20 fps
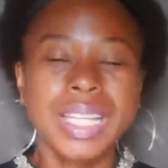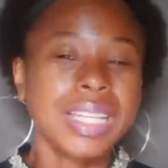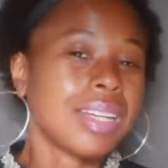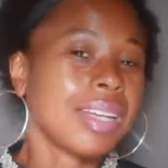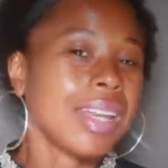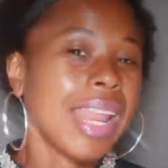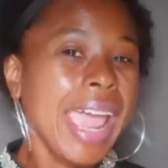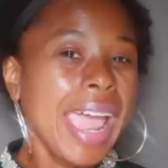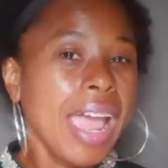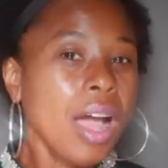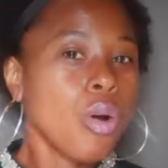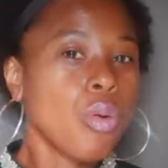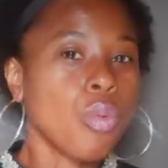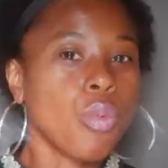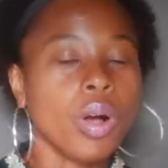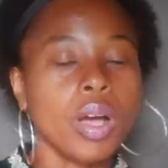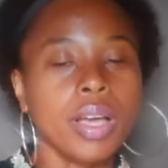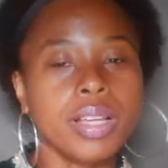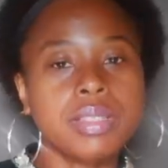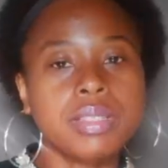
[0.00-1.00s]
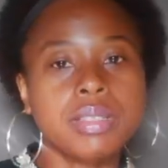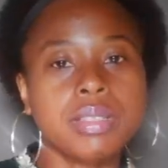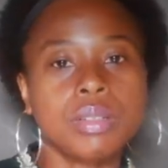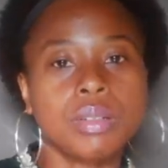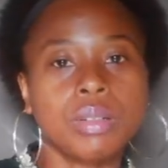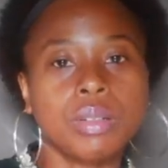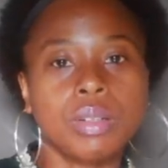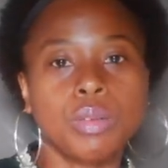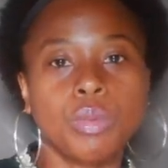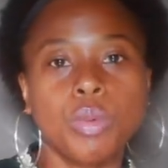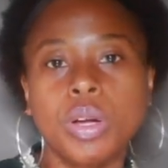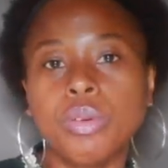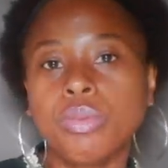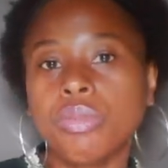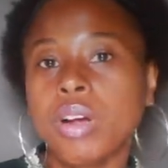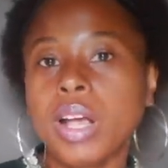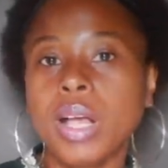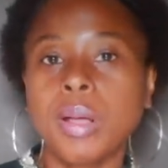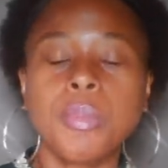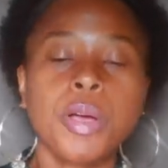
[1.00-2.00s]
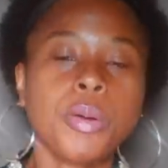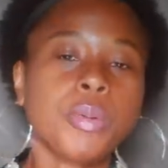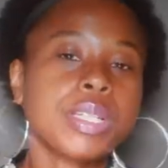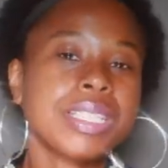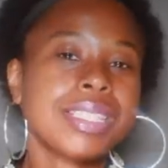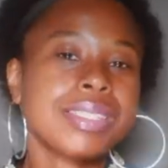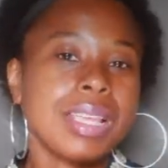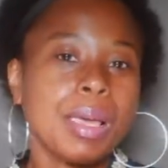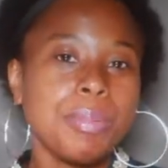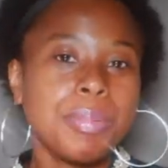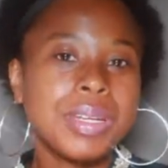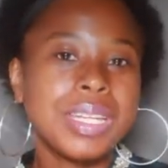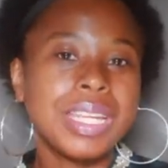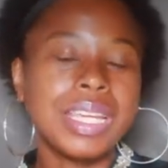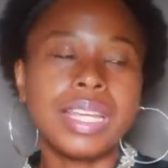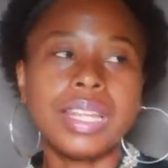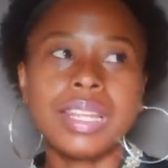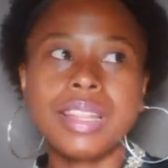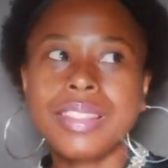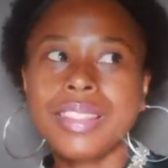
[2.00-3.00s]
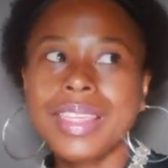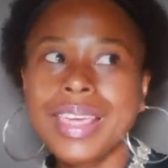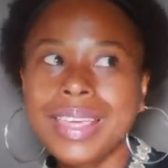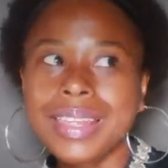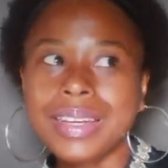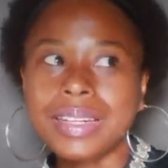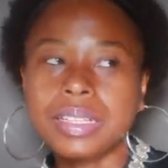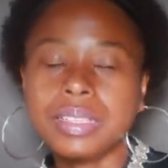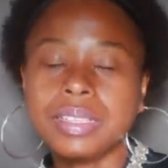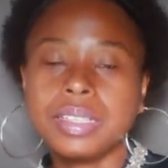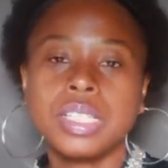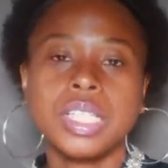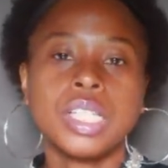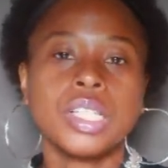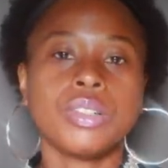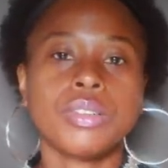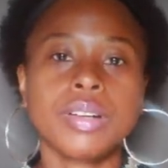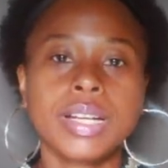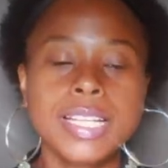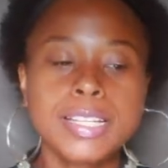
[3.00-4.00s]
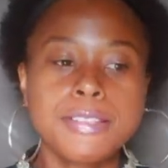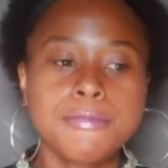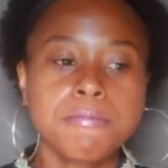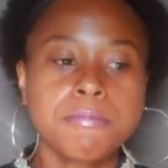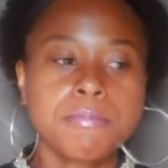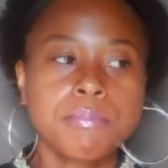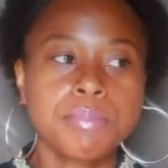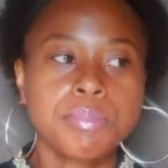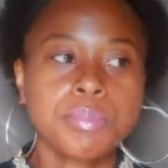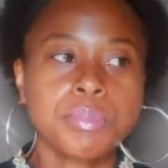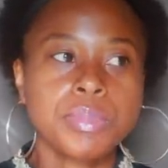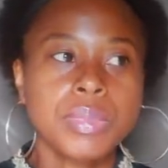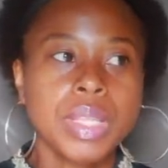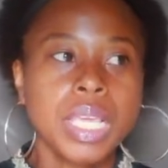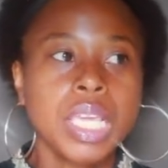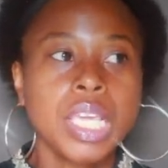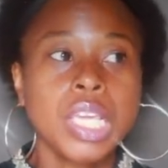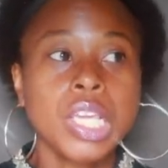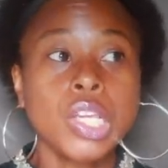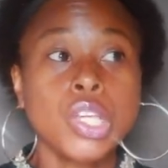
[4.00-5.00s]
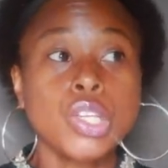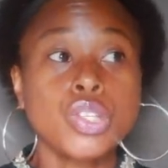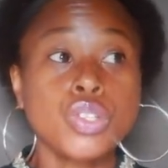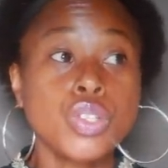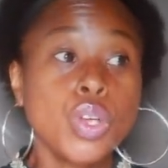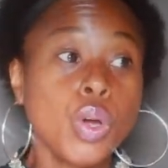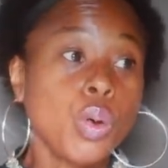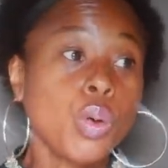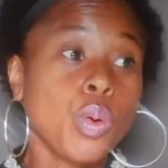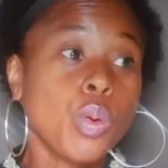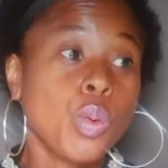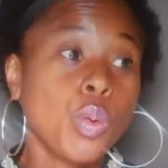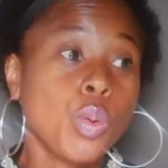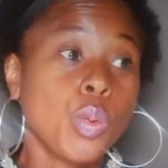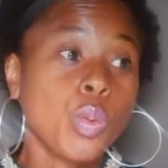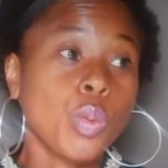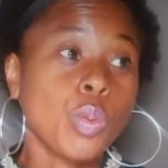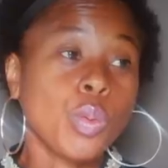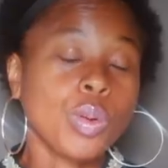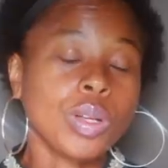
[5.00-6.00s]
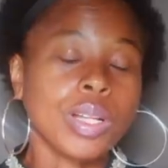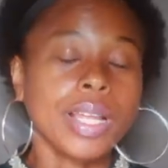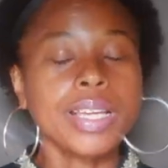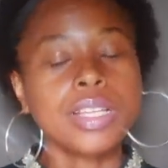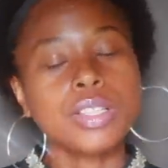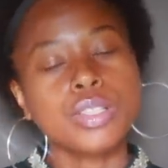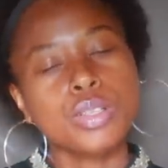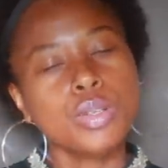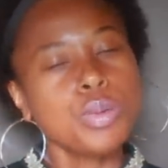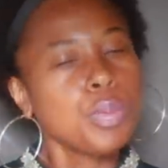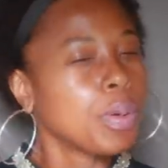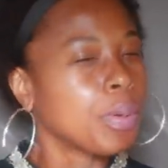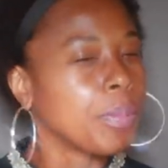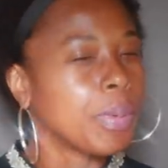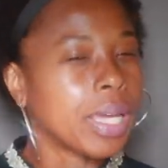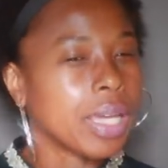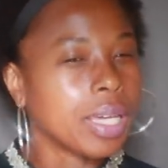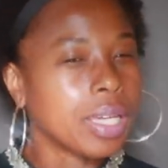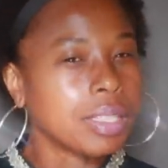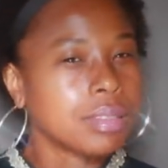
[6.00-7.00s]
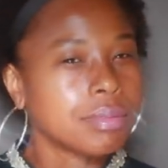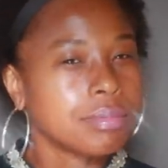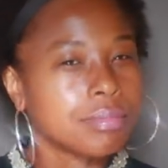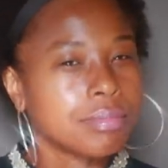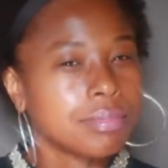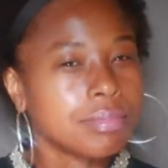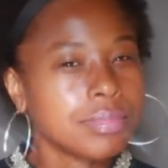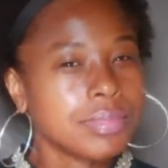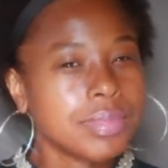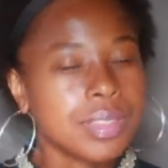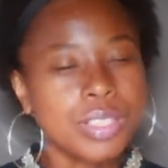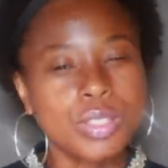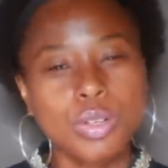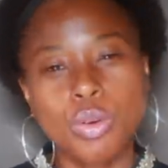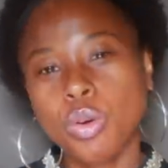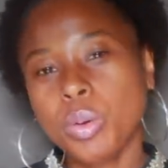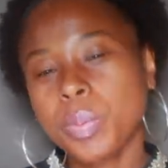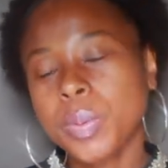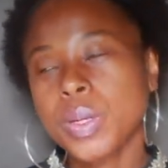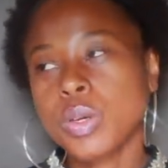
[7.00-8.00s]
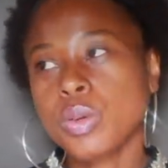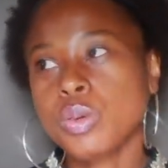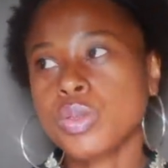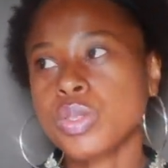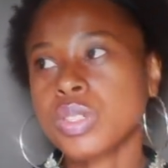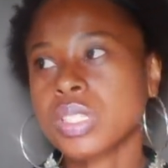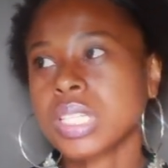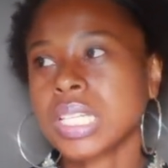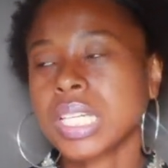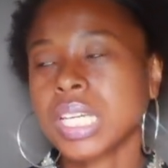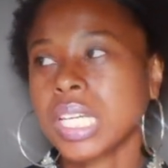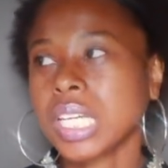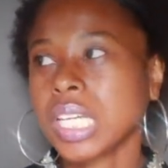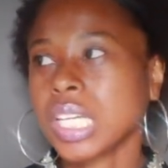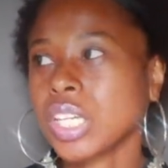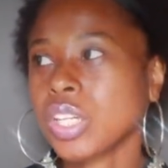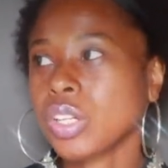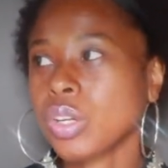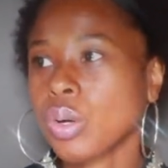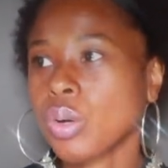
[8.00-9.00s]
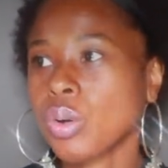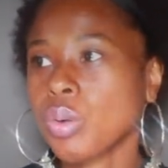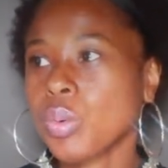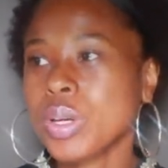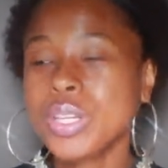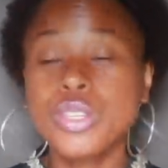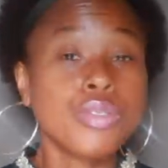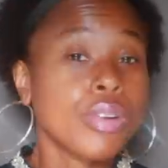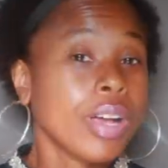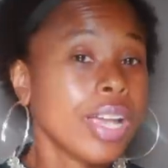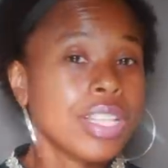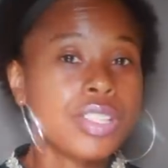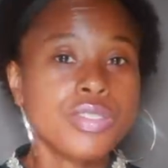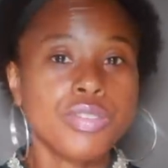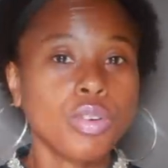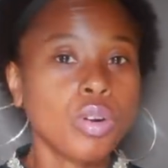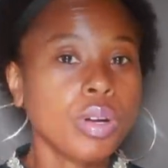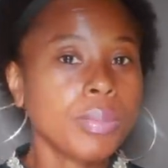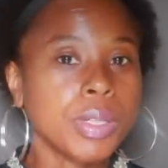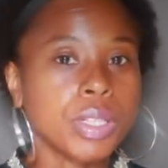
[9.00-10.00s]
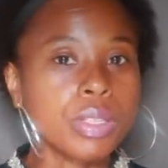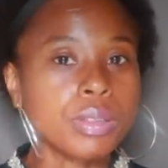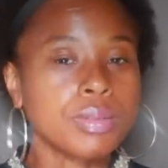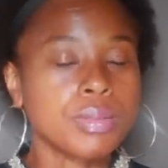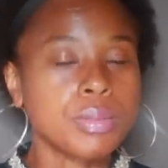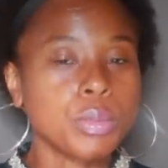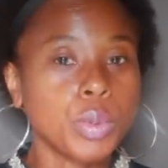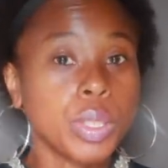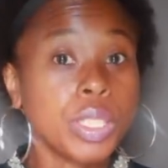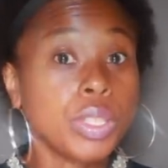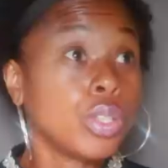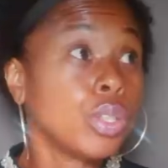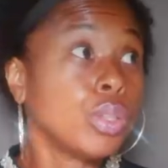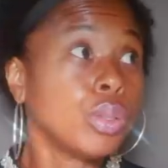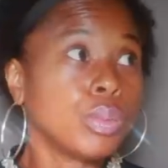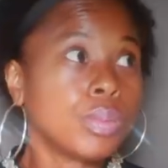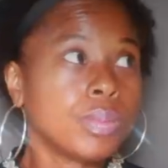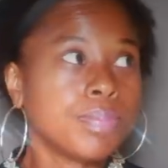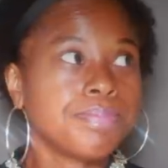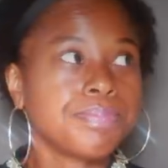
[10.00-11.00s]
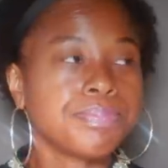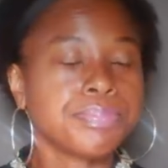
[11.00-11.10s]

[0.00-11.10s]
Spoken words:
Now what? What realm are we stepping in then, right? So, like Superman, Scorpios, you know, we transform you. We do.